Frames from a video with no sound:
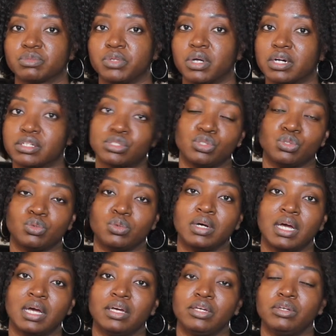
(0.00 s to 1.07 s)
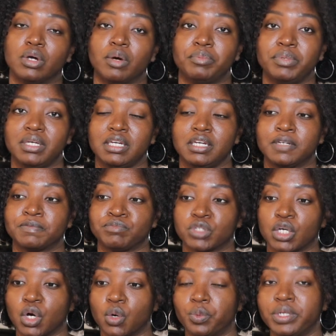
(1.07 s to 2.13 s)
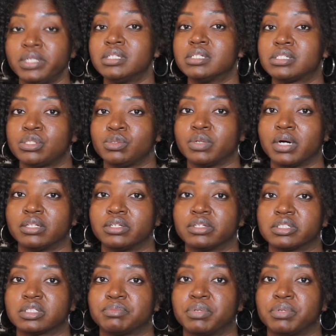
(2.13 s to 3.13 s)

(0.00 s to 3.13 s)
We are to, you know, be a witness to others,